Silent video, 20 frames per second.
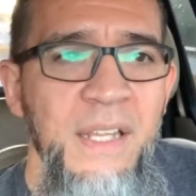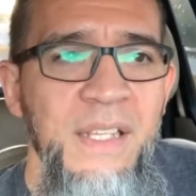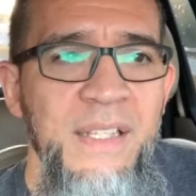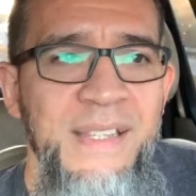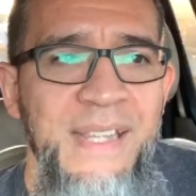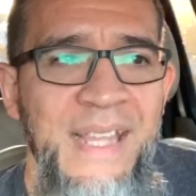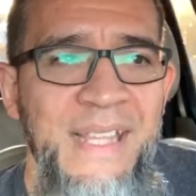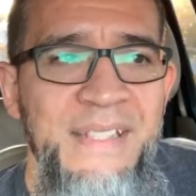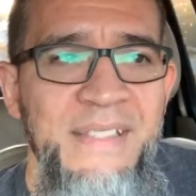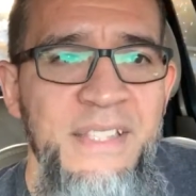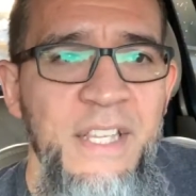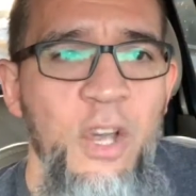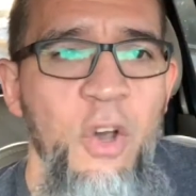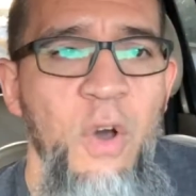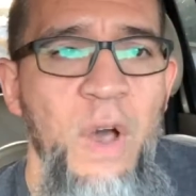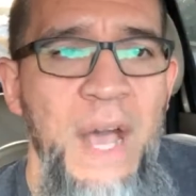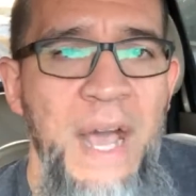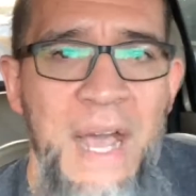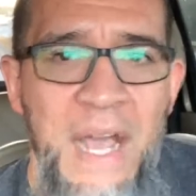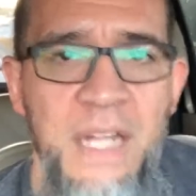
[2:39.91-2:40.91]
they sell
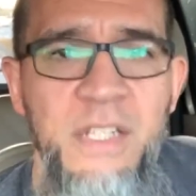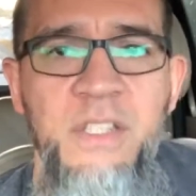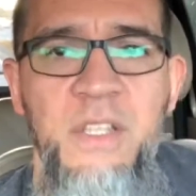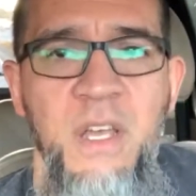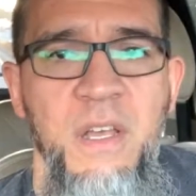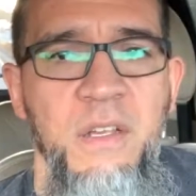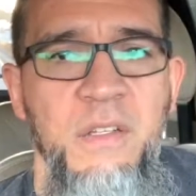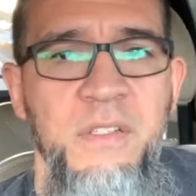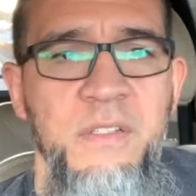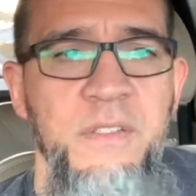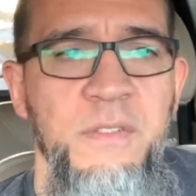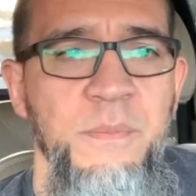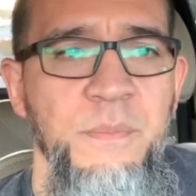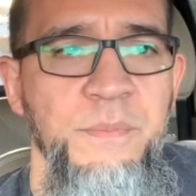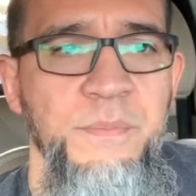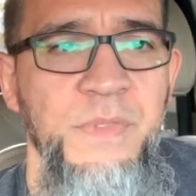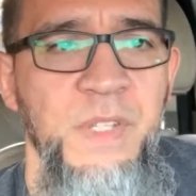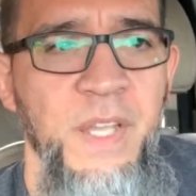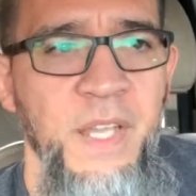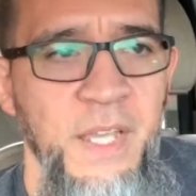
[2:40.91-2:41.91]
hot dogs,
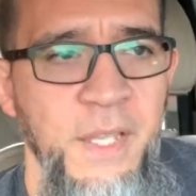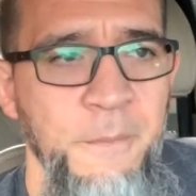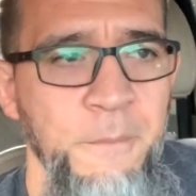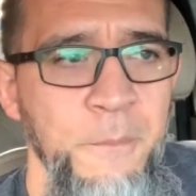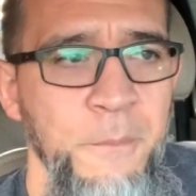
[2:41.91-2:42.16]
okay?